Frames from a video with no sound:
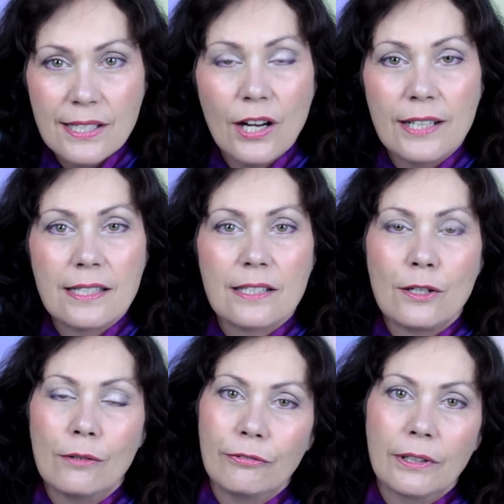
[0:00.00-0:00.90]
size does
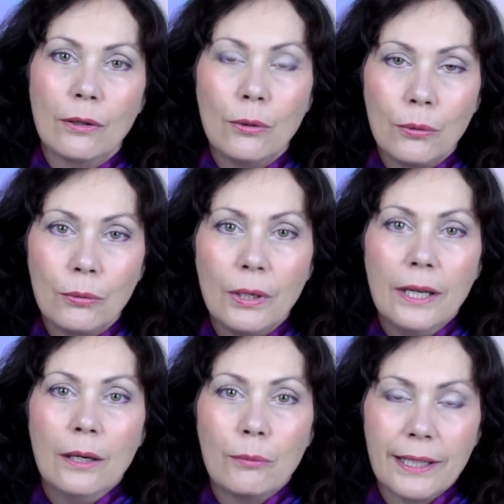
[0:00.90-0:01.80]
not fit all
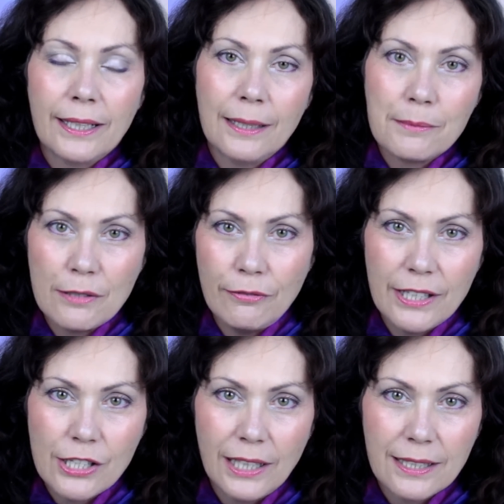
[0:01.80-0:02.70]
when it comes to
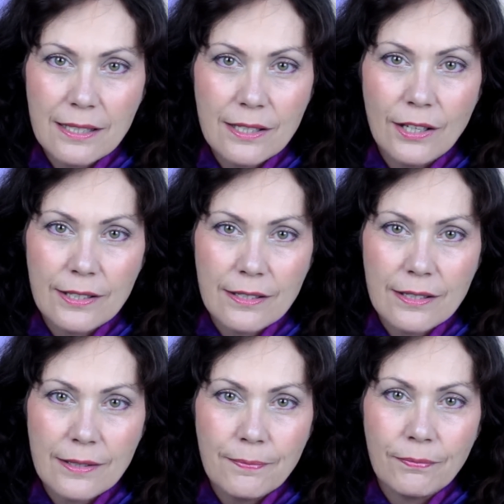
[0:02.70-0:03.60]
facial
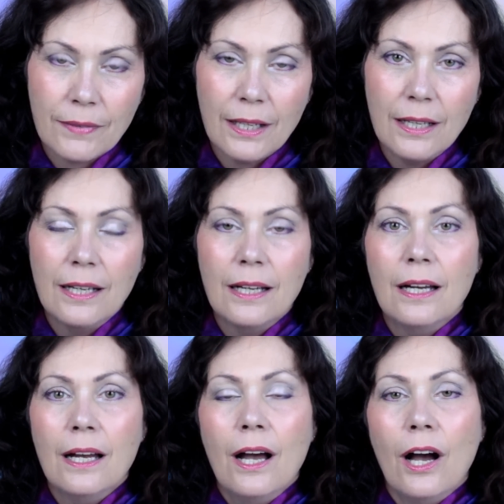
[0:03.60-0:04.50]
exercises.
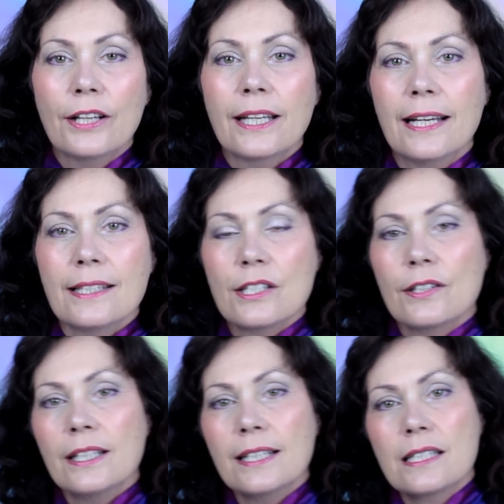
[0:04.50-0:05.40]
Okay, so
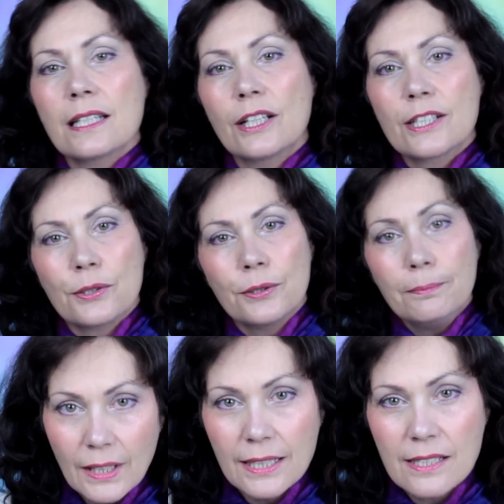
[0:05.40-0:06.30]
the next thing I
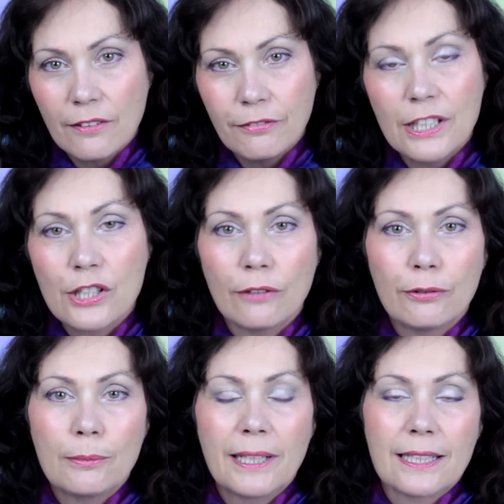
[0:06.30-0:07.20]
do is I finish
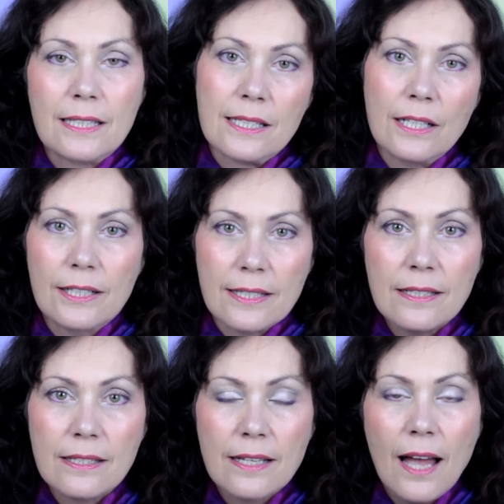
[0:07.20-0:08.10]
off all my
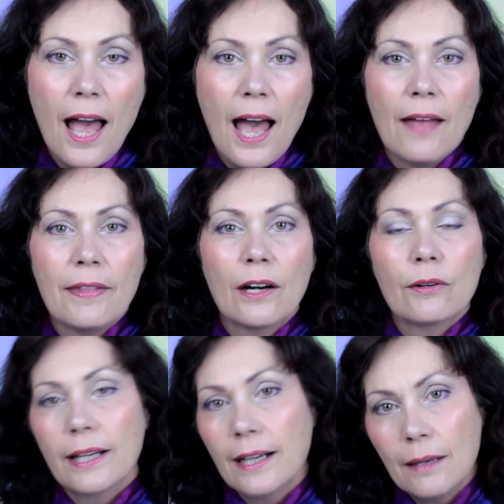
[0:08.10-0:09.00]
exercises, and then
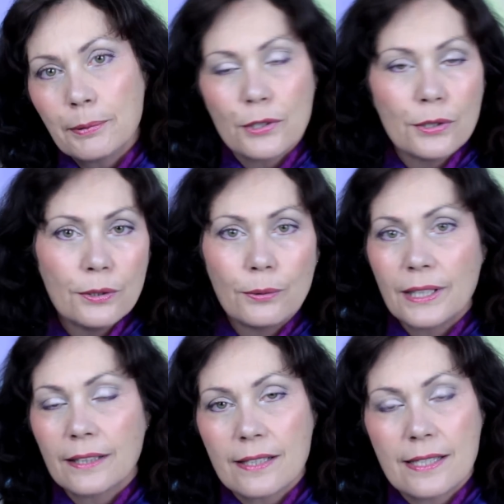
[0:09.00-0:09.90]
I'll get up and do all
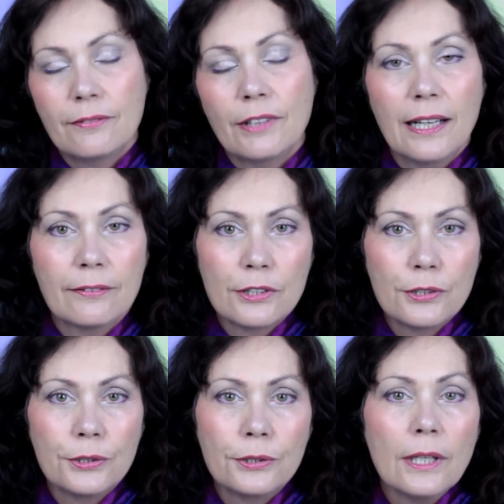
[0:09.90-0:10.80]
the other stuff I have to
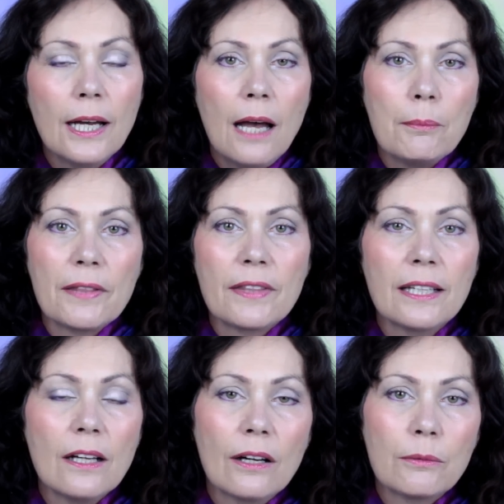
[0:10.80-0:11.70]
do. But
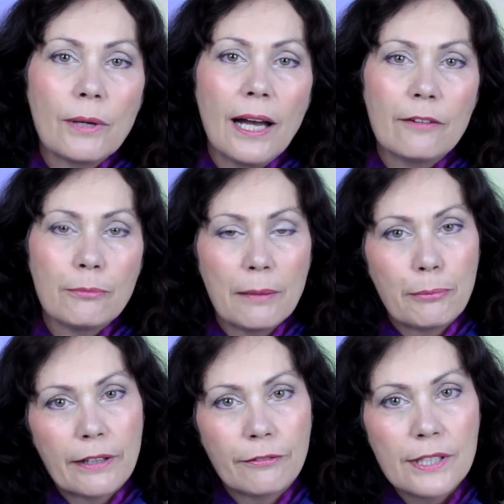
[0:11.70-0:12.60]
then I will have my
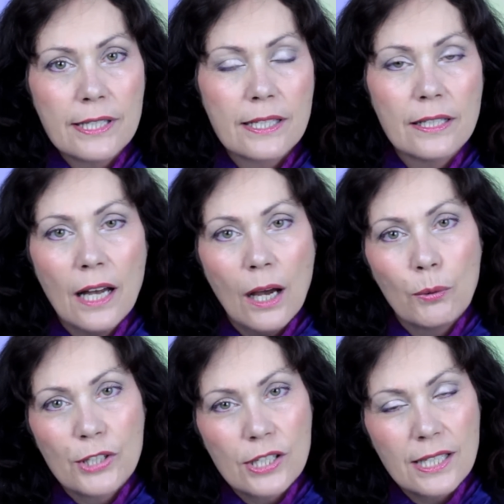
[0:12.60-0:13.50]
breakfast,
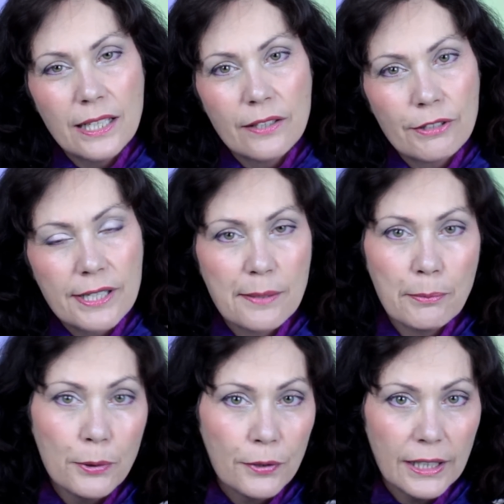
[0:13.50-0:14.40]
which is either a
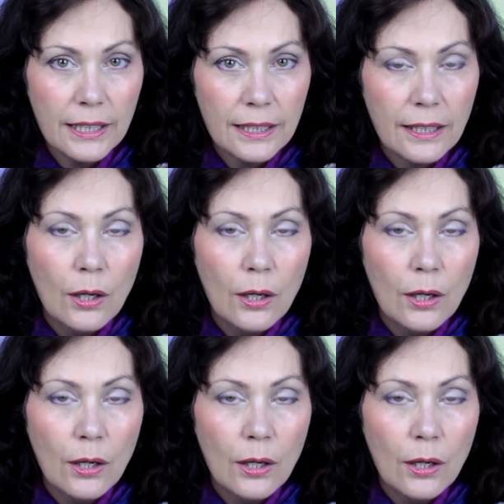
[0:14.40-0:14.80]
smoothie